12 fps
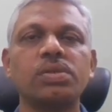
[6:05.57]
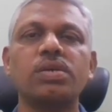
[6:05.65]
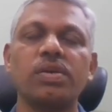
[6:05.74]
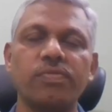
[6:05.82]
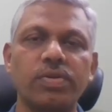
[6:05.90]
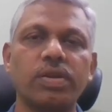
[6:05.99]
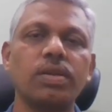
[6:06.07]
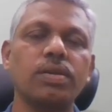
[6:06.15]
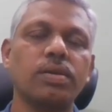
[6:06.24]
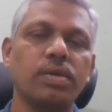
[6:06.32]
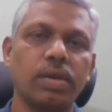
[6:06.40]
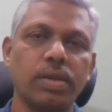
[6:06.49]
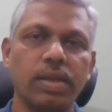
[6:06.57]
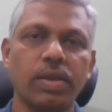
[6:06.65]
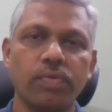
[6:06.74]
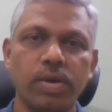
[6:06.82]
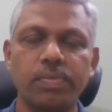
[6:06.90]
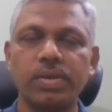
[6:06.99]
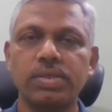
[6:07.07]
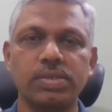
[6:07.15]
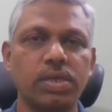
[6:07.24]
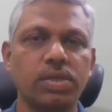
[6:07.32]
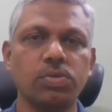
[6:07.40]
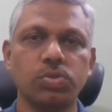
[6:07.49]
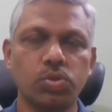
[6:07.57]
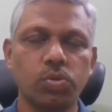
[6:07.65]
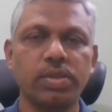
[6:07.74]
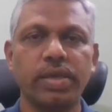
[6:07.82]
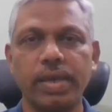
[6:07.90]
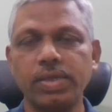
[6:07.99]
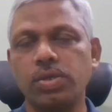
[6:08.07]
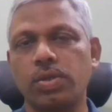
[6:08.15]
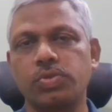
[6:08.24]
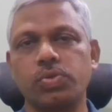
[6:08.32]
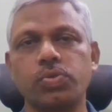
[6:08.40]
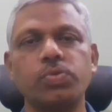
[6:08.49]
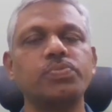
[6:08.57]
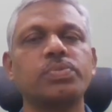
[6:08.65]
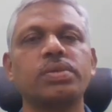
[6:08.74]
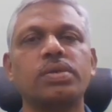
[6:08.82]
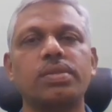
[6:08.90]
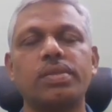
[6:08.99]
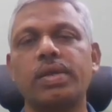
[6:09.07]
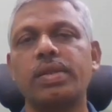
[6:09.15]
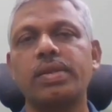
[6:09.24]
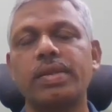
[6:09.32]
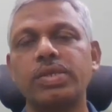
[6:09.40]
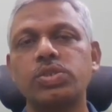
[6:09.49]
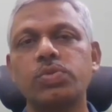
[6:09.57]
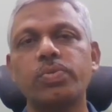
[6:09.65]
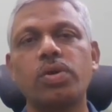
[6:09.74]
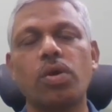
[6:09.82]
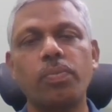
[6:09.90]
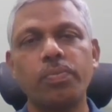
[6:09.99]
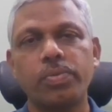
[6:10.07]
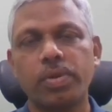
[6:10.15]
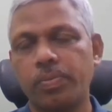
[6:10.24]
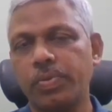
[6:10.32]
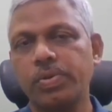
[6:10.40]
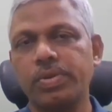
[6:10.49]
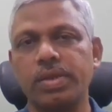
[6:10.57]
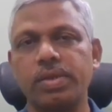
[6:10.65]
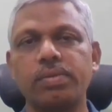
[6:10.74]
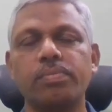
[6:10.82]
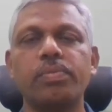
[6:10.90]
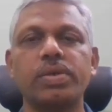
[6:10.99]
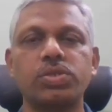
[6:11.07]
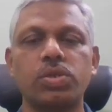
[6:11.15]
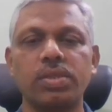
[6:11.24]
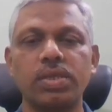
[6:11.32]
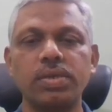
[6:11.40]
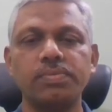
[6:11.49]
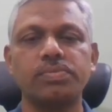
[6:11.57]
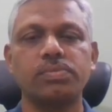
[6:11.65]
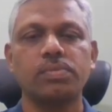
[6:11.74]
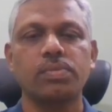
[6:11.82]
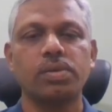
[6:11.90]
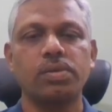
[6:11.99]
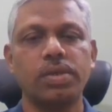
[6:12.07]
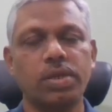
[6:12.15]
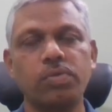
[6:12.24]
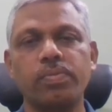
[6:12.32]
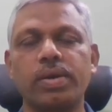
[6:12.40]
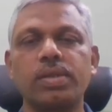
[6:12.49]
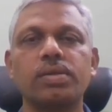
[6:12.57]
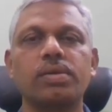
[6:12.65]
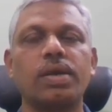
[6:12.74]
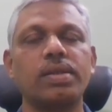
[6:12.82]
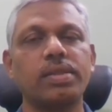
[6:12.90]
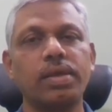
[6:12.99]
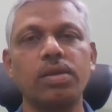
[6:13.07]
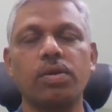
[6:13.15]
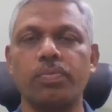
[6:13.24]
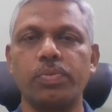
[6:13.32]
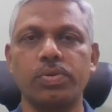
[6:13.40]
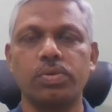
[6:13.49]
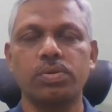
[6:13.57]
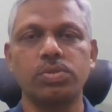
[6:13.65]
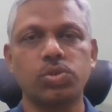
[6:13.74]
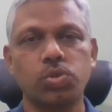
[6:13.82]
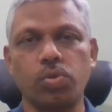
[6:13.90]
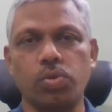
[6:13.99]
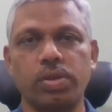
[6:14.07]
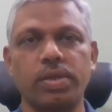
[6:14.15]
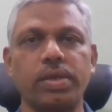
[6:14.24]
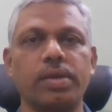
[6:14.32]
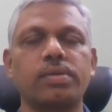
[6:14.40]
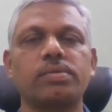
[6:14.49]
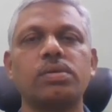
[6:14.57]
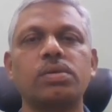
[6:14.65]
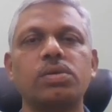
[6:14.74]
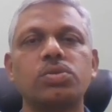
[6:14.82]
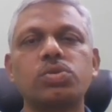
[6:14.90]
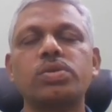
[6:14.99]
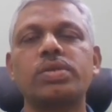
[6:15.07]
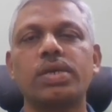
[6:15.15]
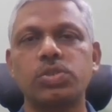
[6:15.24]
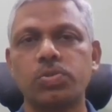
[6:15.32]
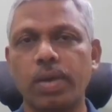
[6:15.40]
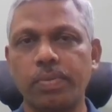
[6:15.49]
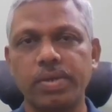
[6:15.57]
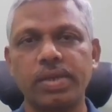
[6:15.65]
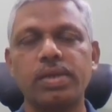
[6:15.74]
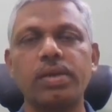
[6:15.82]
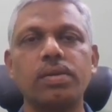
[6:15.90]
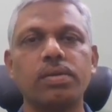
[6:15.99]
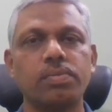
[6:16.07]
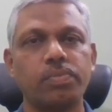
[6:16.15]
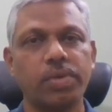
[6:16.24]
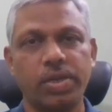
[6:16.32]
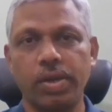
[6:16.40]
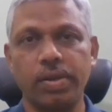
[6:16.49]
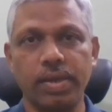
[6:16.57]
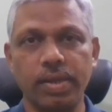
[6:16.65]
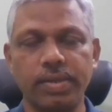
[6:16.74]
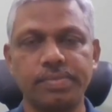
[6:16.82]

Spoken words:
If at all any requirement is there to store the age also, then it has to be computed based on the date of birth and then stored here. So it has to be updated periodically.